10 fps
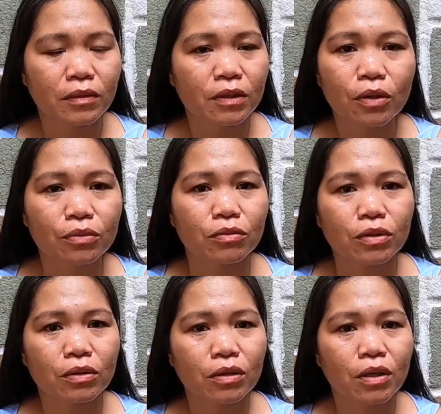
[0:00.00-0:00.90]
They
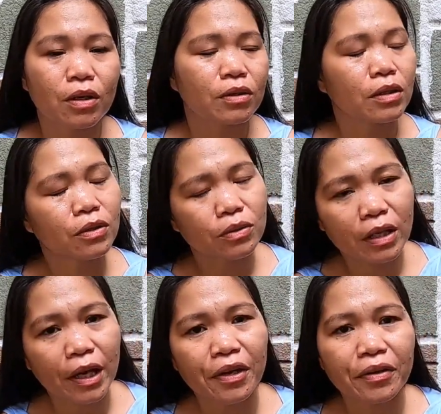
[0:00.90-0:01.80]
don't. They don't
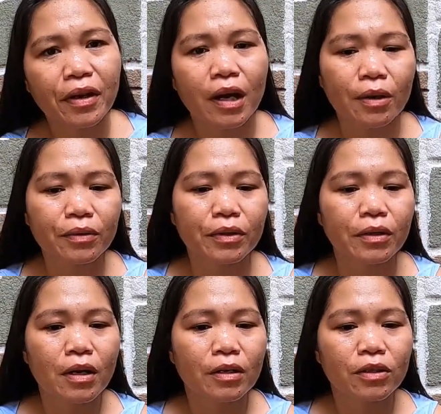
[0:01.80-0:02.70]
care how
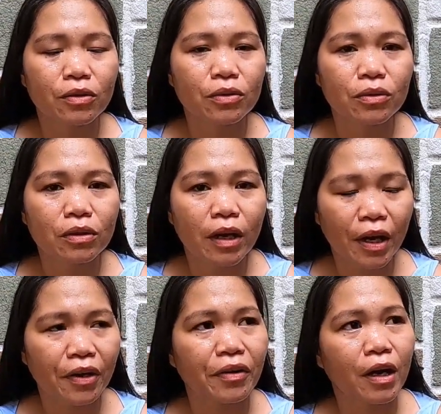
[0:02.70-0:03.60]
their. they don't
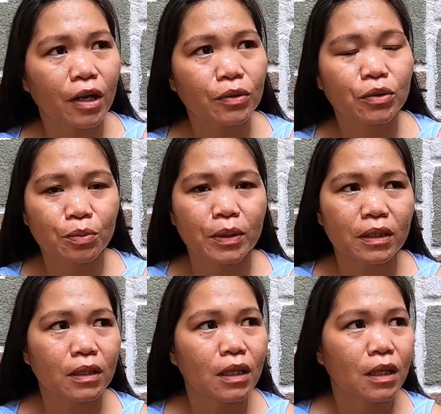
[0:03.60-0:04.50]
care how to
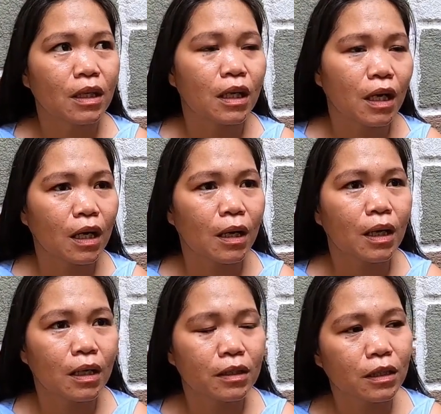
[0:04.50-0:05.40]
be,
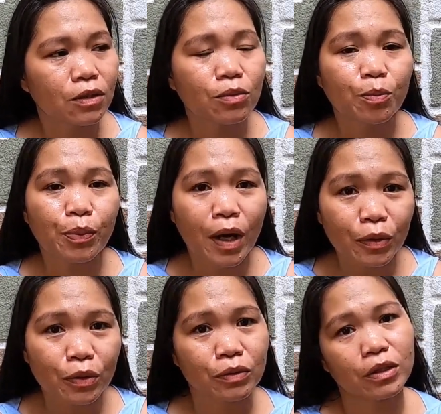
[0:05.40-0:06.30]
uh, they don't
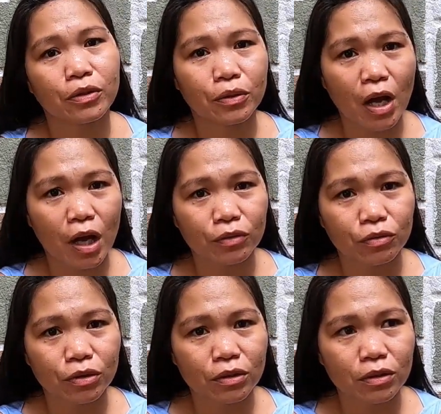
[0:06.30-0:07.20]
proud on their own
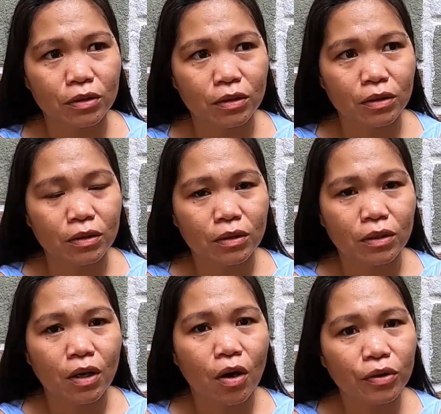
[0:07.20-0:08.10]
country.
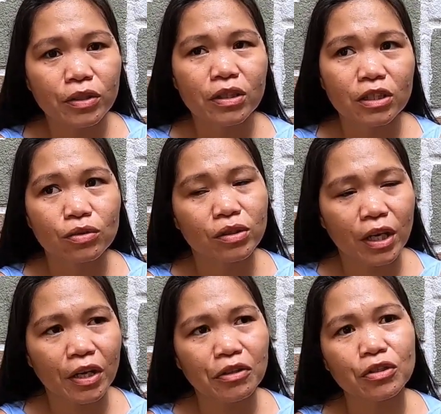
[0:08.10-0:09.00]
All they need to
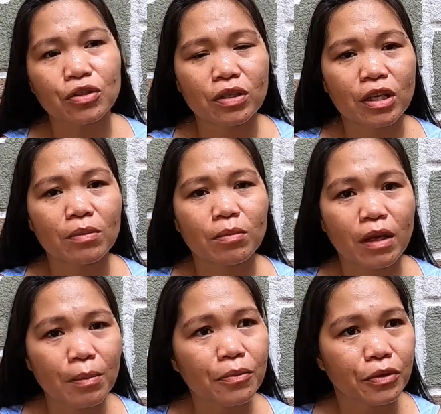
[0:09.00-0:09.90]
care is to get
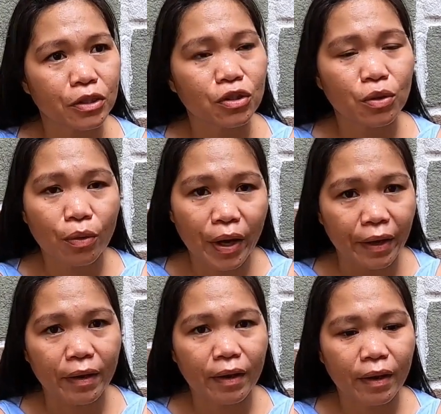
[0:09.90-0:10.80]
them rich
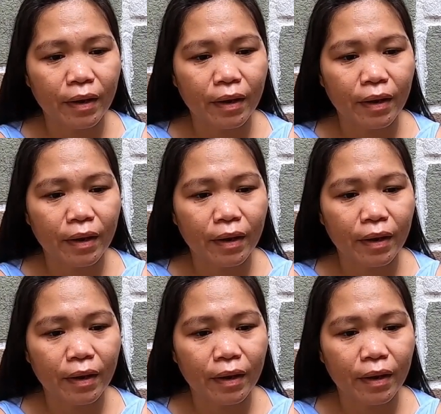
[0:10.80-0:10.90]
quick.